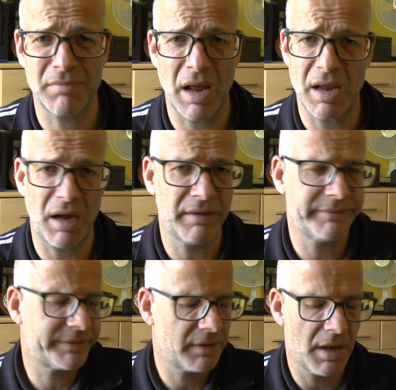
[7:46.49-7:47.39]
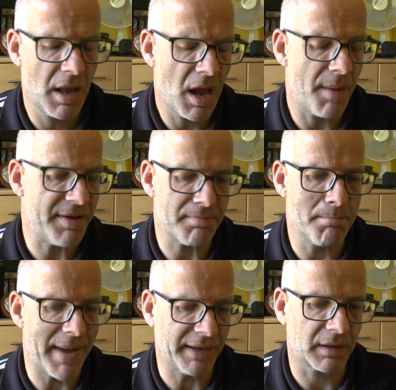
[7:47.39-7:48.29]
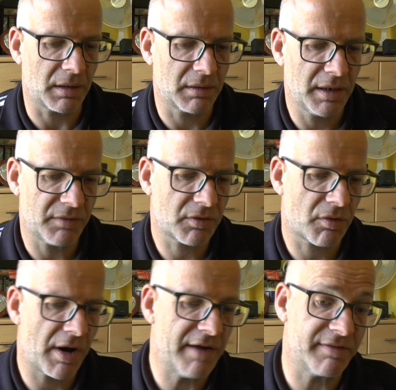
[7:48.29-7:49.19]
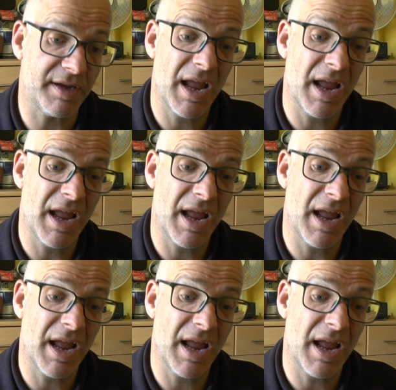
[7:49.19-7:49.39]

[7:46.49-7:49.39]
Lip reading: it's mental, it's crazy.